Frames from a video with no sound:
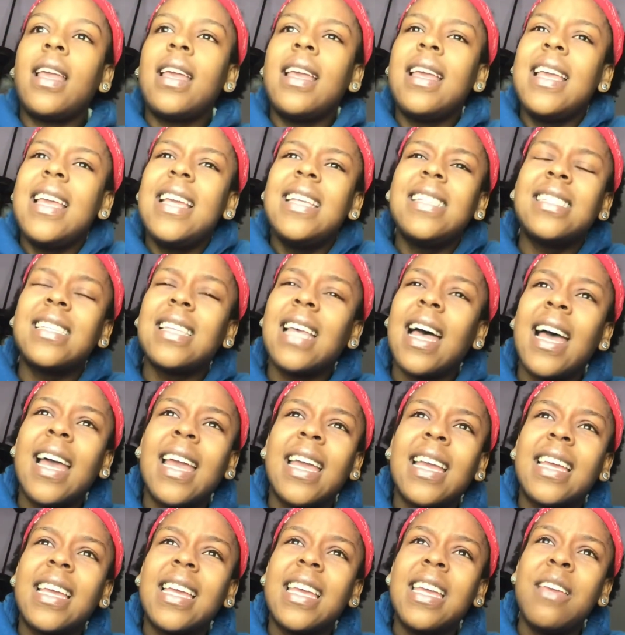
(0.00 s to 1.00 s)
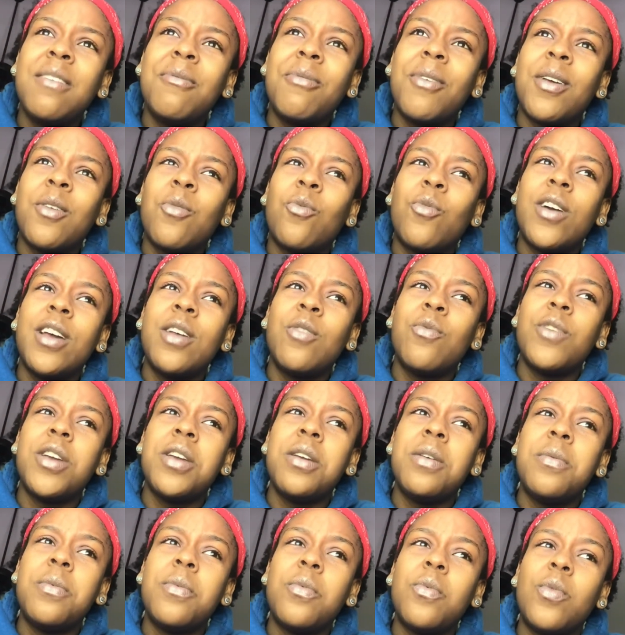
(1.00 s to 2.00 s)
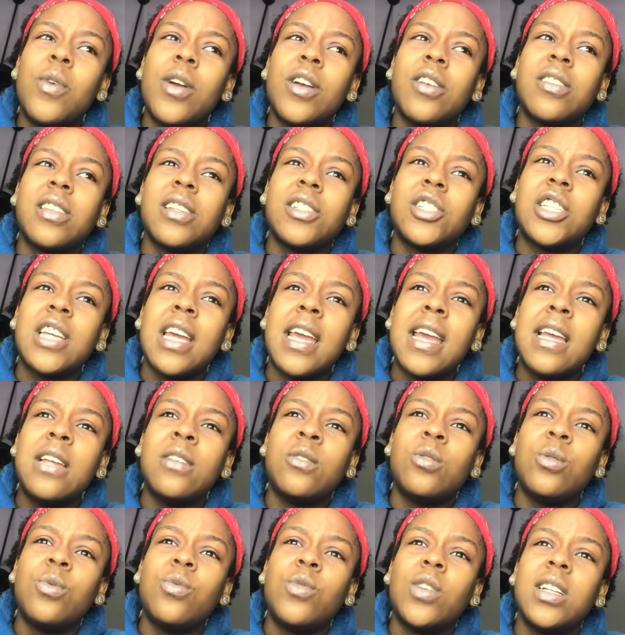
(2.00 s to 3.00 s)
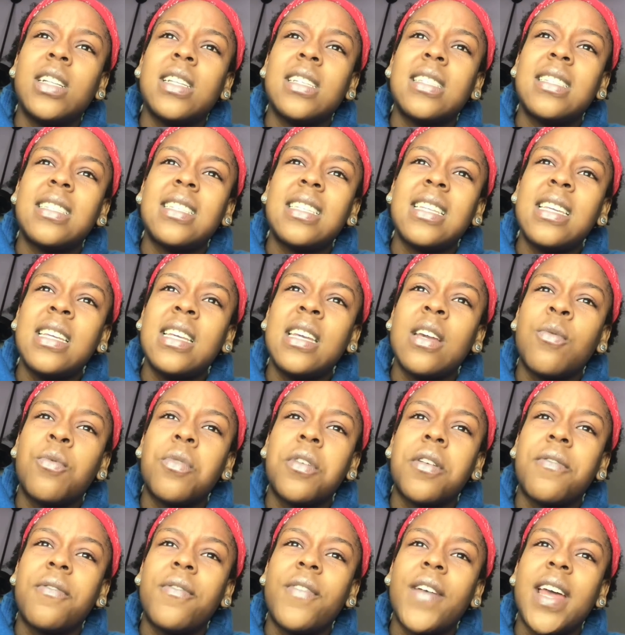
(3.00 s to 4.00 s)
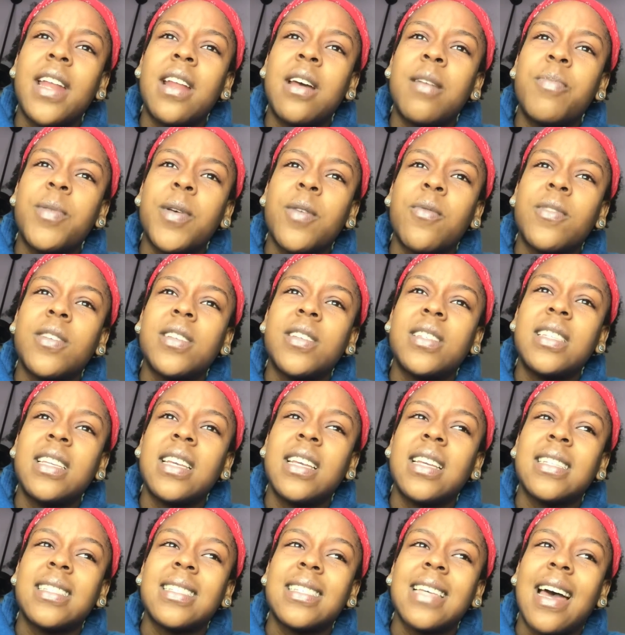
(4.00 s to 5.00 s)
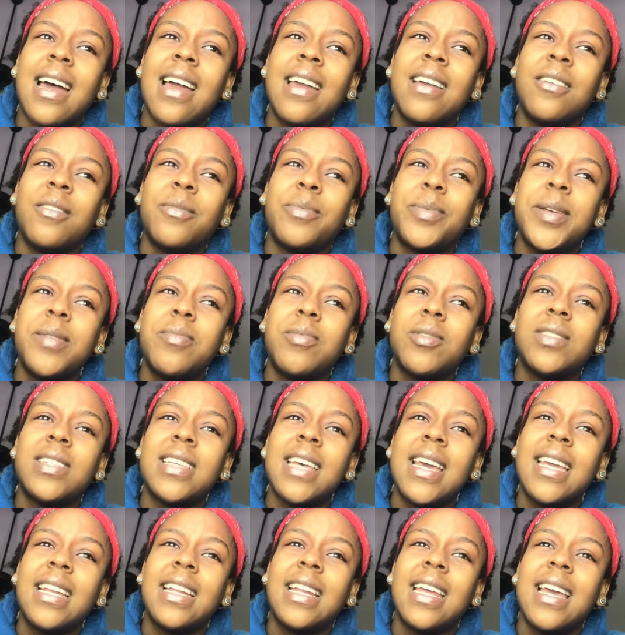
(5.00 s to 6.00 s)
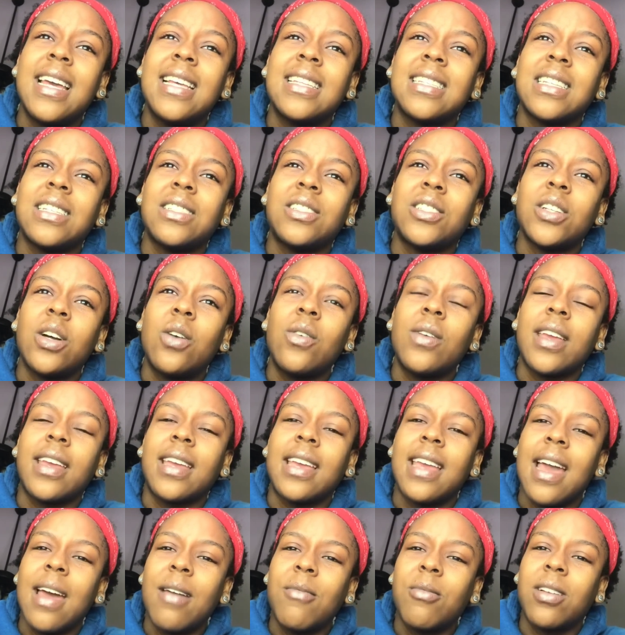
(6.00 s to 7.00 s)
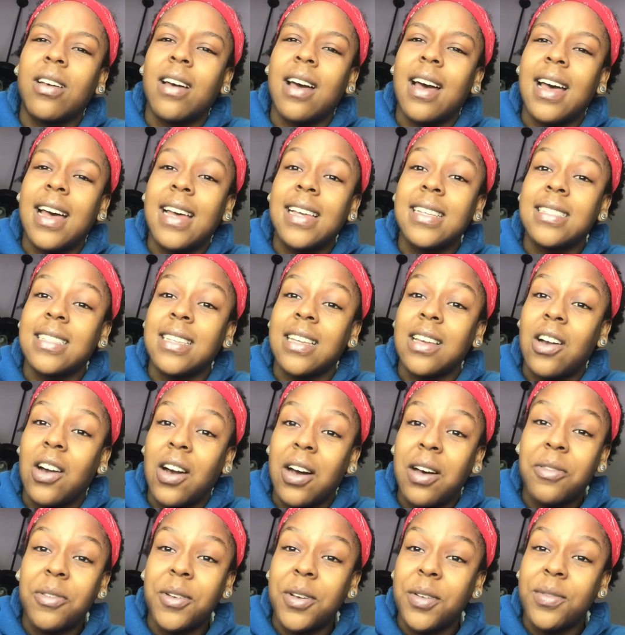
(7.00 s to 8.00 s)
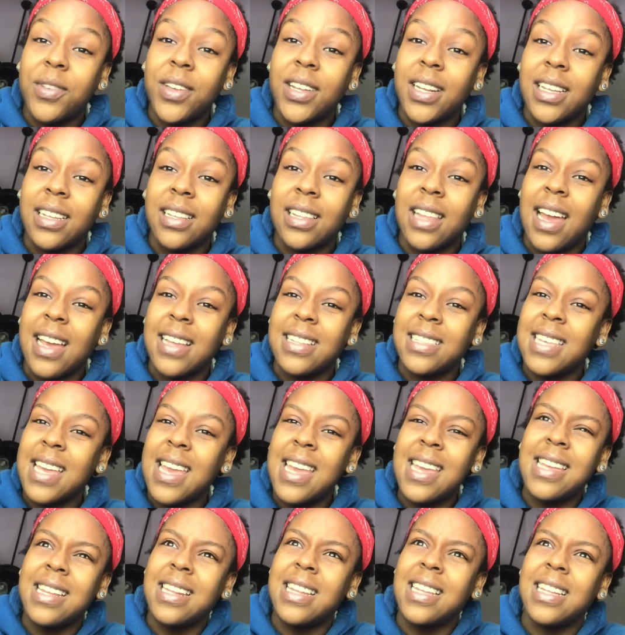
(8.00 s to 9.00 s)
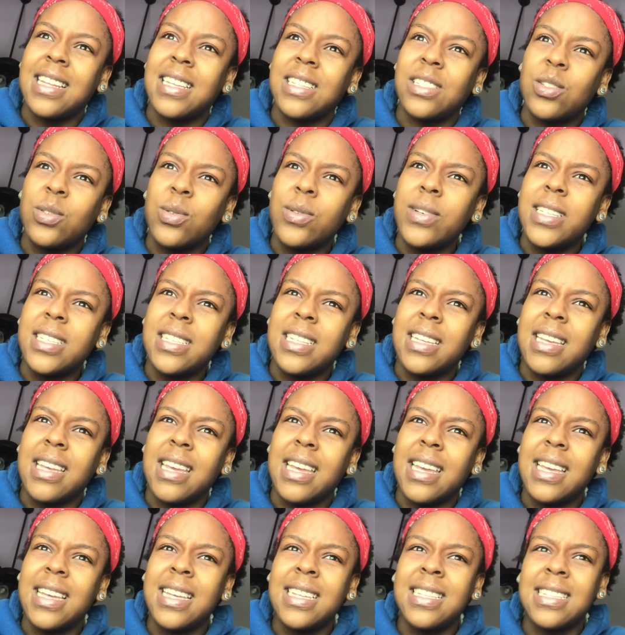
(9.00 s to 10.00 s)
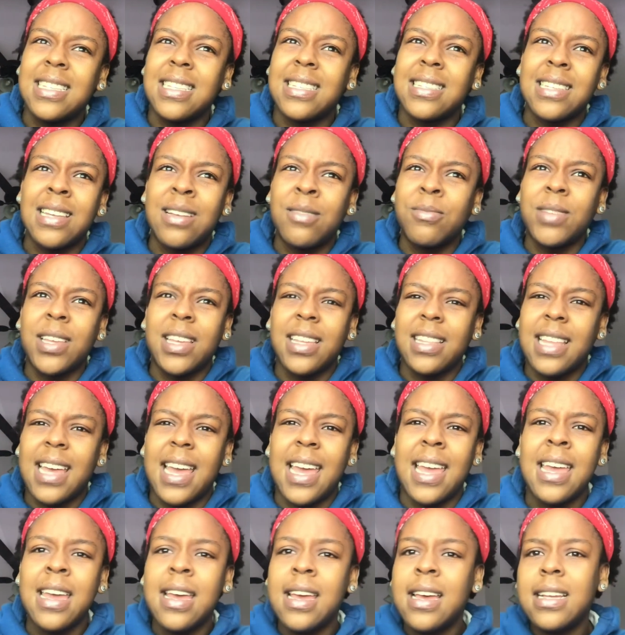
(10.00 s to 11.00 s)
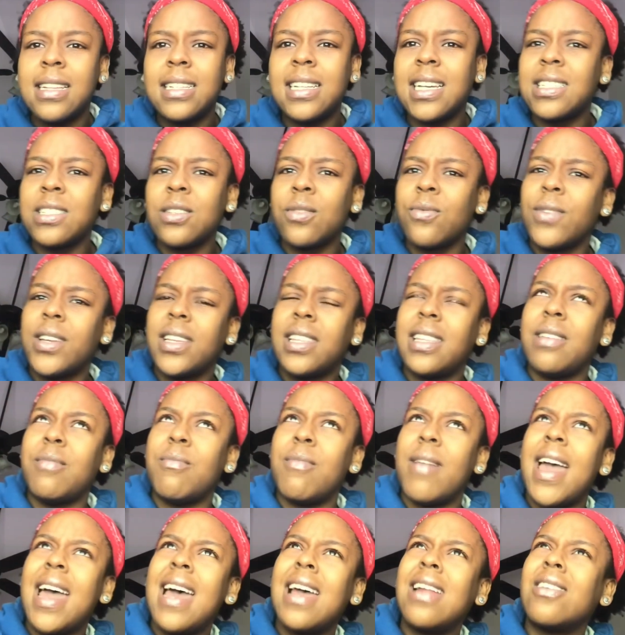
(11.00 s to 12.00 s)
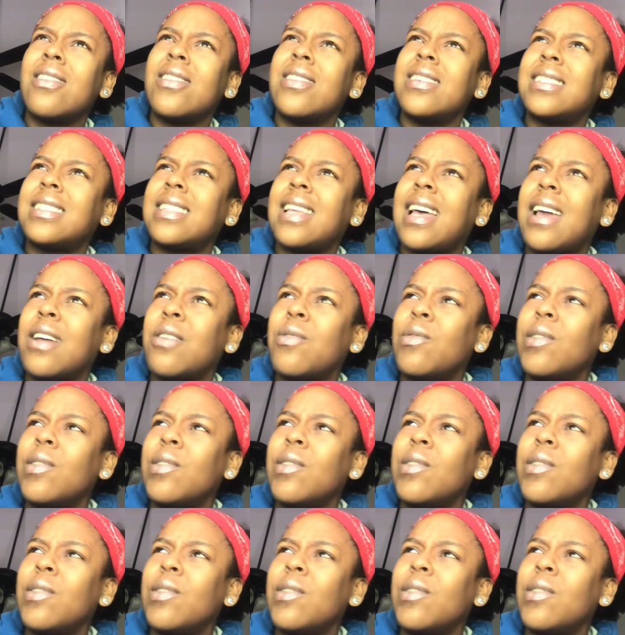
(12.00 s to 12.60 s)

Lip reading: it's like, even when we're the change we want to see and we're fed up and we're sick and tired, people taking it as a joke and capitalizing off of it and, like, taking it and twisting it into something that doesn't really matter. It's like